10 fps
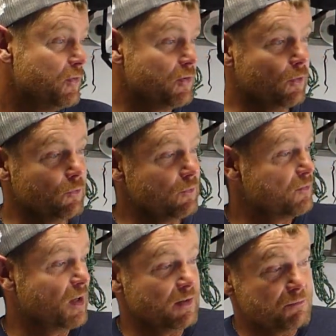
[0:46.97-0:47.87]
So
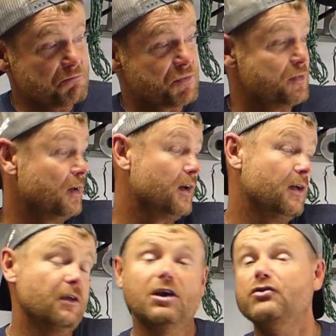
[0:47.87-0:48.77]
like
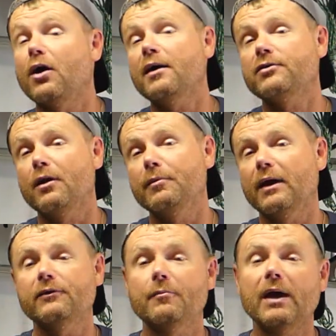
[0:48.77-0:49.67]
exhaust
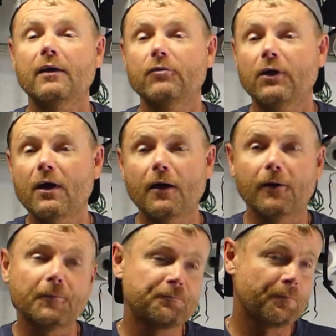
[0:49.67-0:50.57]
coming out the back of a car,